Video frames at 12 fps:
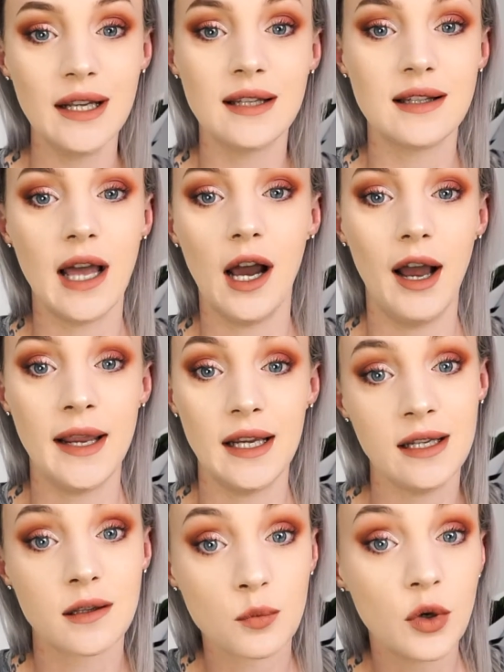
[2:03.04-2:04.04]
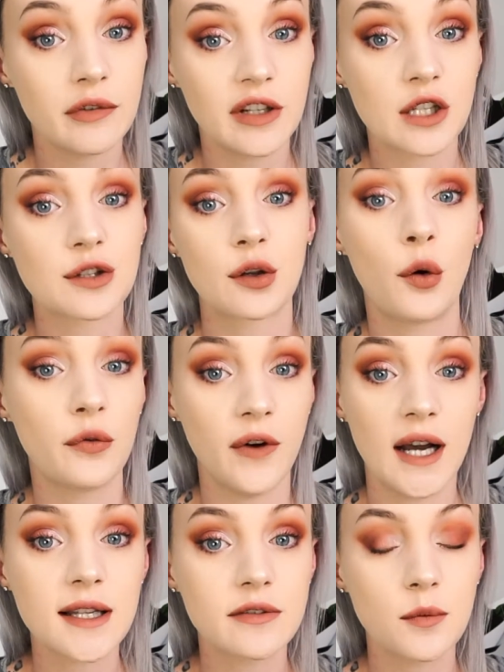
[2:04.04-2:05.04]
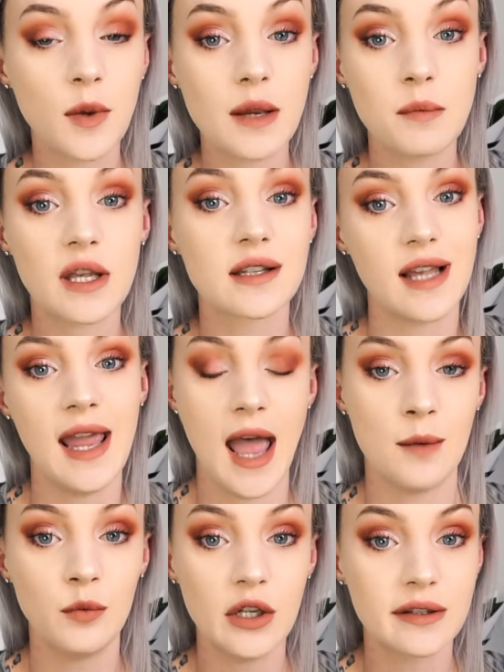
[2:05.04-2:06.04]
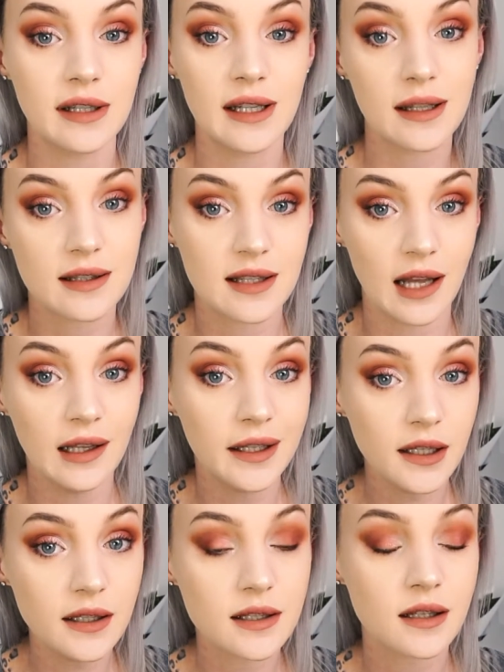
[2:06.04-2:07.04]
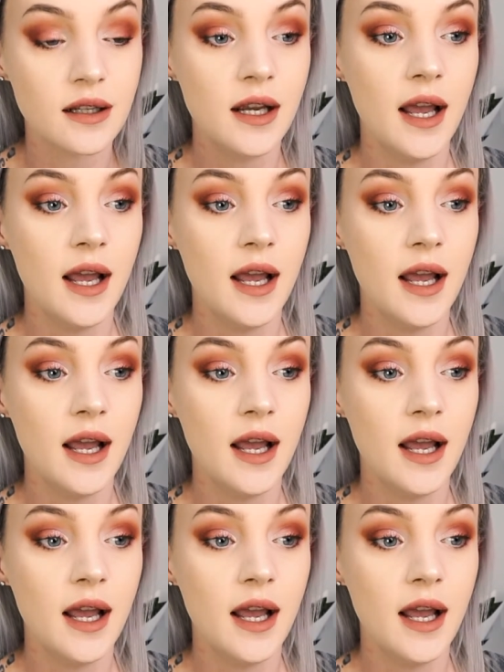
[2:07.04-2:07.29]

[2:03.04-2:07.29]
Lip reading: is that it is moving so fast for me because I am using Accelerant.